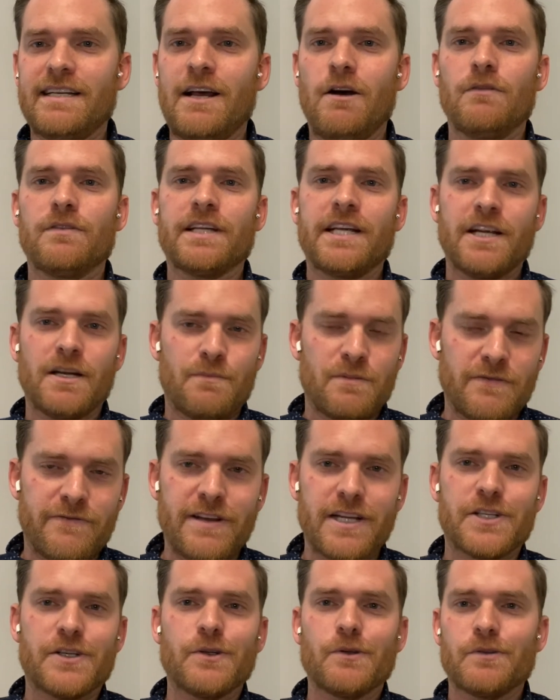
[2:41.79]
healthcare
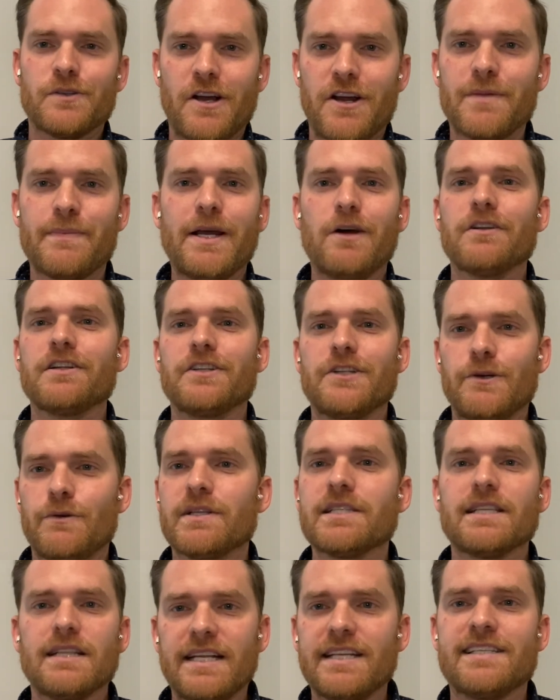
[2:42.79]
professionals ought to be able to do
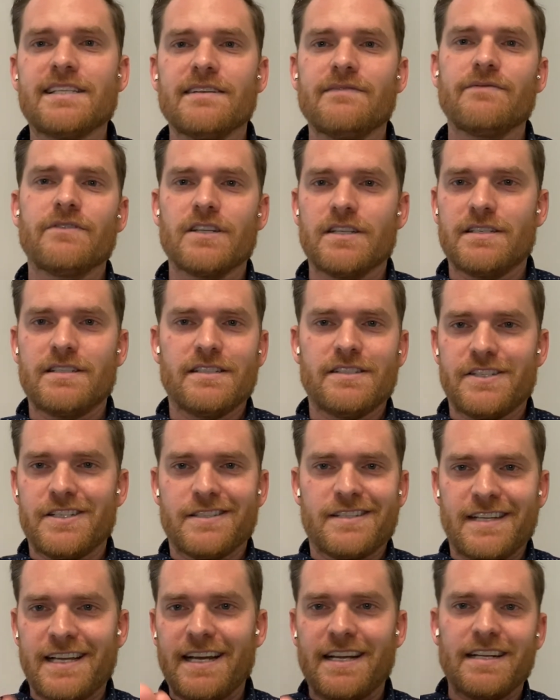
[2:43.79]
is listen versus
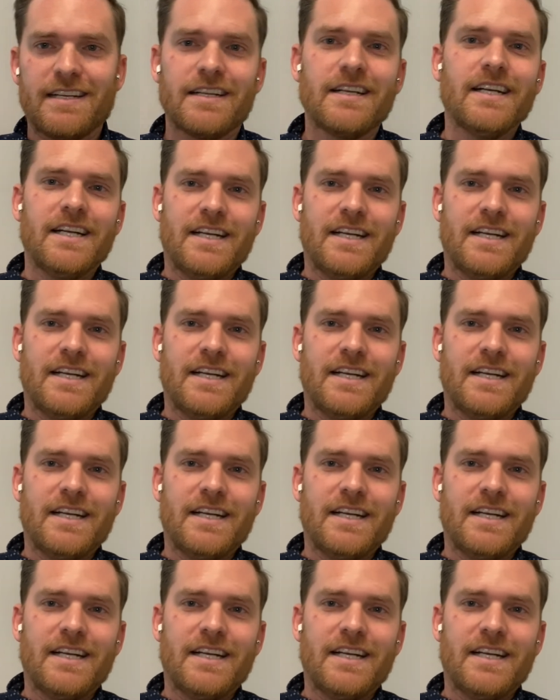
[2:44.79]
just kind of